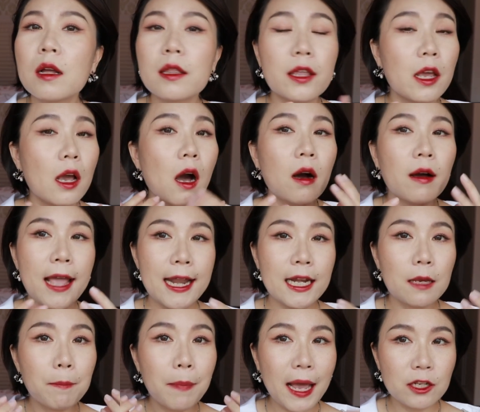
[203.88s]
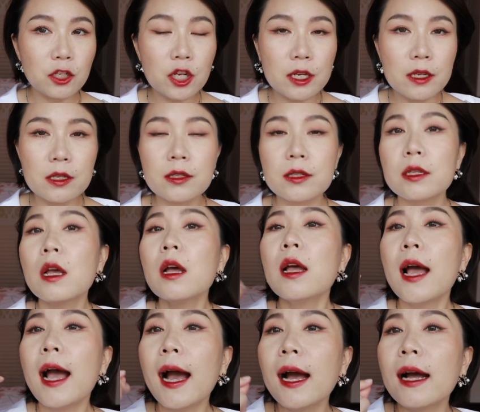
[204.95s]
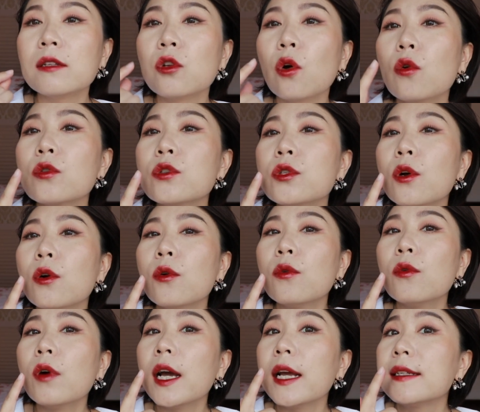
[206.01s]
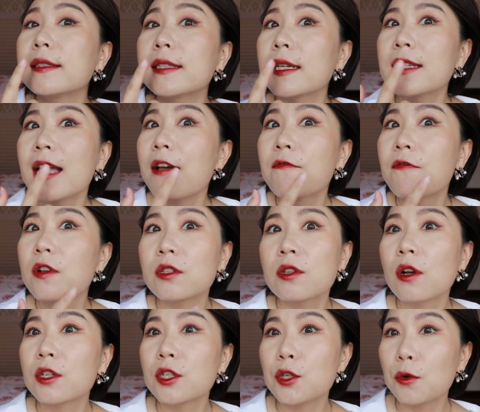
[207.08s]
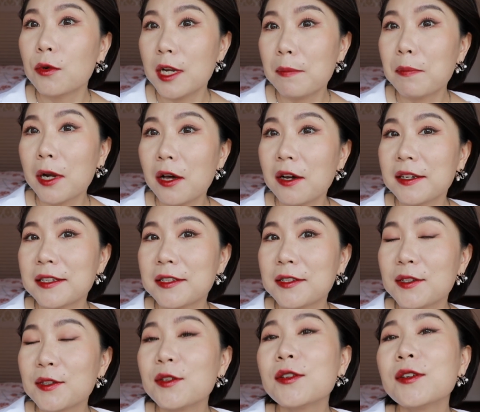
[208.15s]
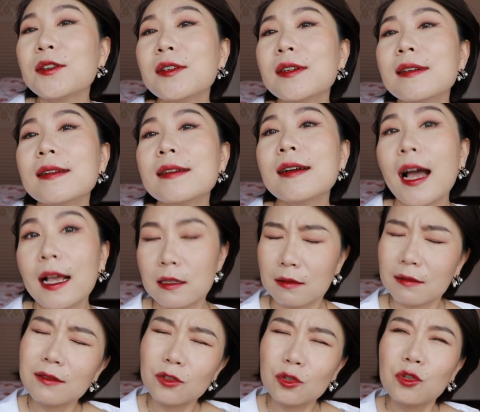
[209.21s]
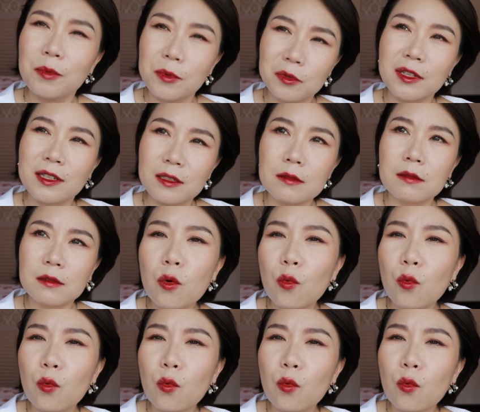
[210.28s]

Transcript: there aren't any patches, and also it doesn't emphasize your lip lines, as to be honest.